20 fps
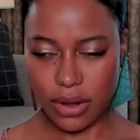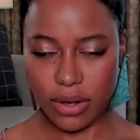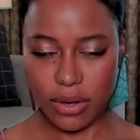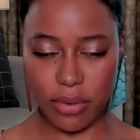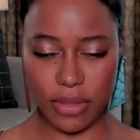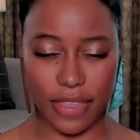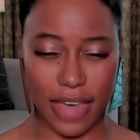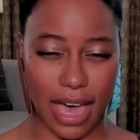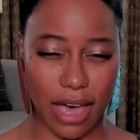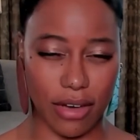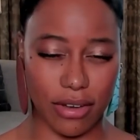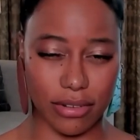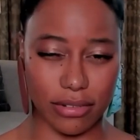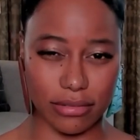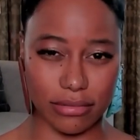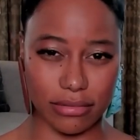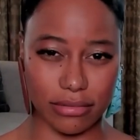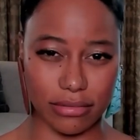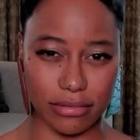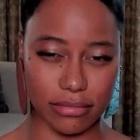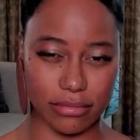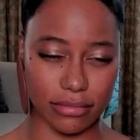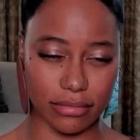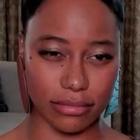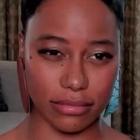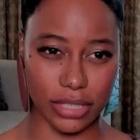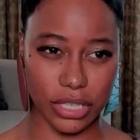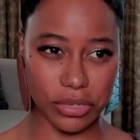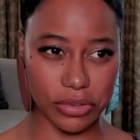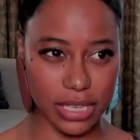without
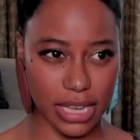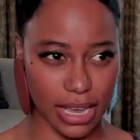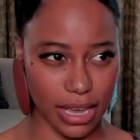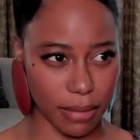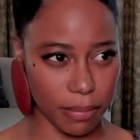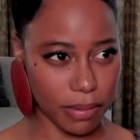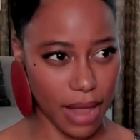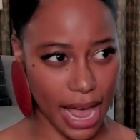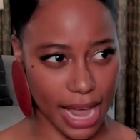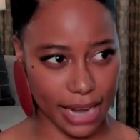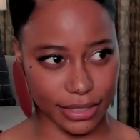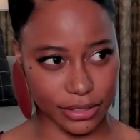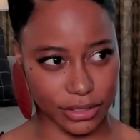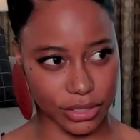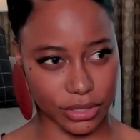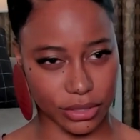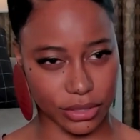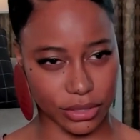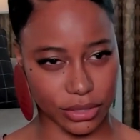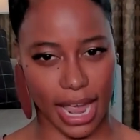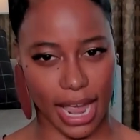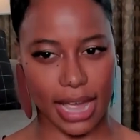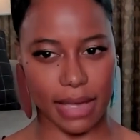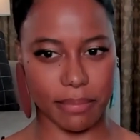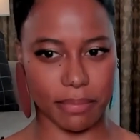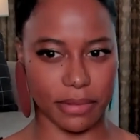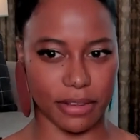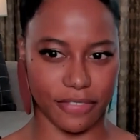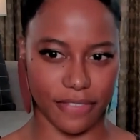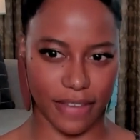using a platitude,
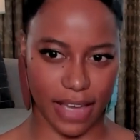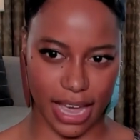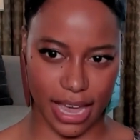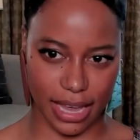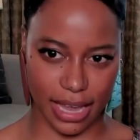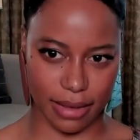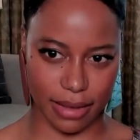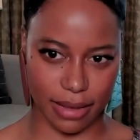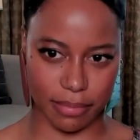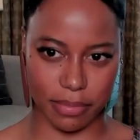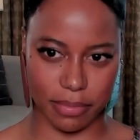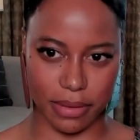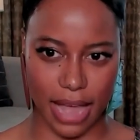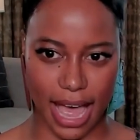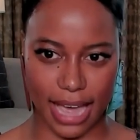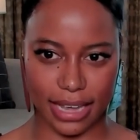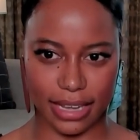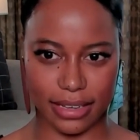amplify Black